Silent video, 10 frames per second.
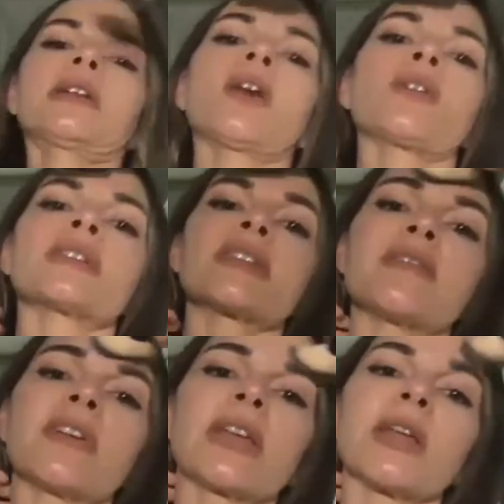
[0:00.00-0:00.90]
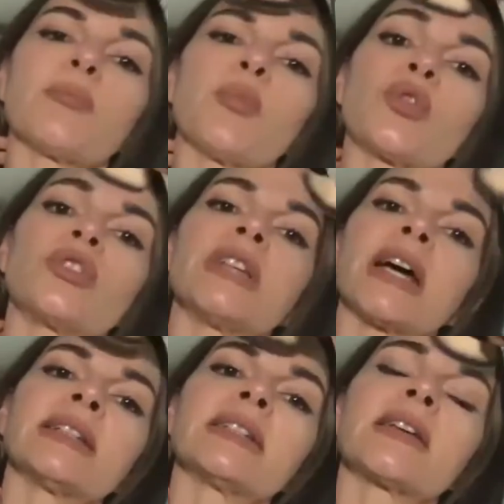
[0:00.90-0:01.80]
This is very
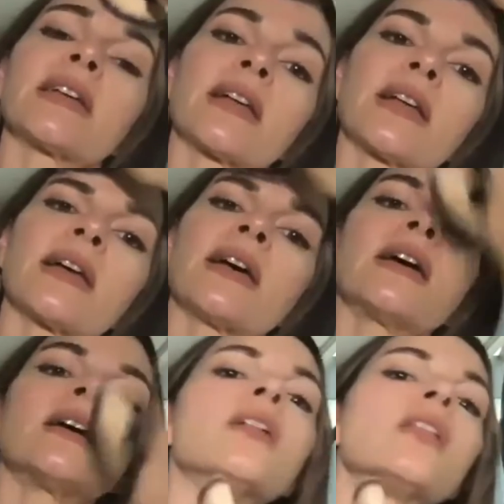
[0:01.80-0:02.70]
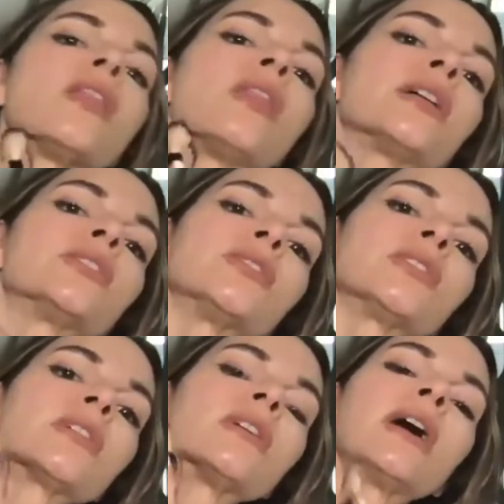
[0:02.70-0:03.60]
important that
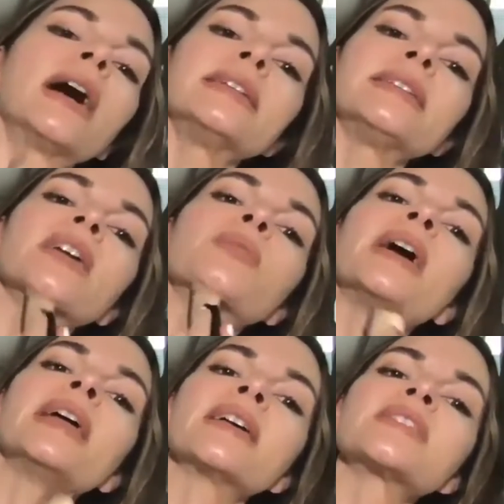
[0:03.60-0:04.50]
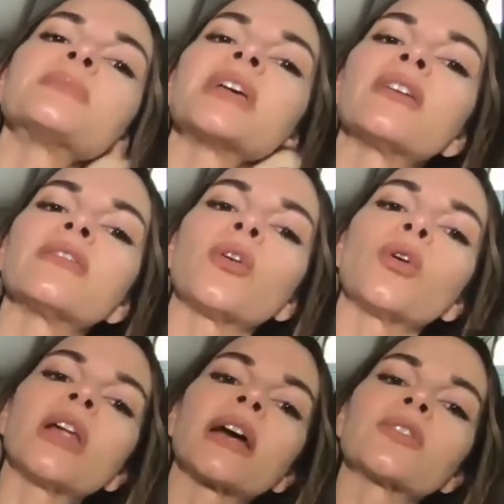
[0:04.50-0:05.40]
I take my SPF
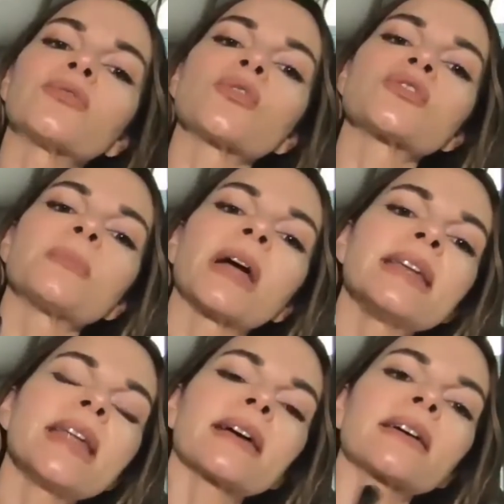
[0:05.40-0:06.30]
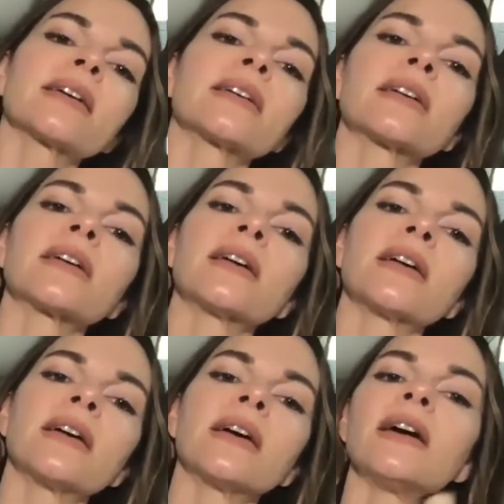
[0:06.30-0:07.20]
all across my neck
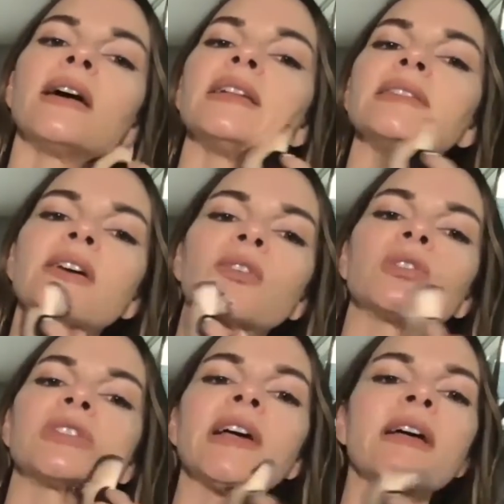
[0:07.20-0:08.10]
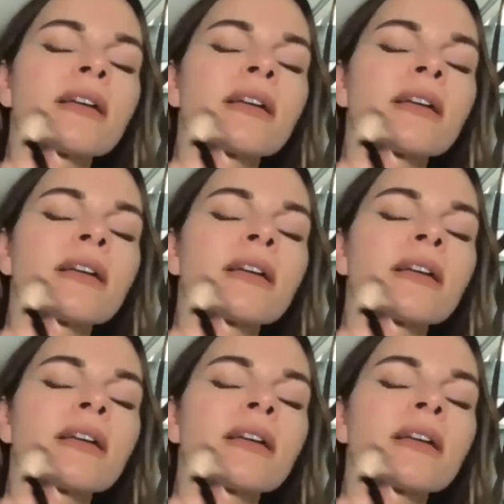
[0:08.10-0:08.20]
and décolleté.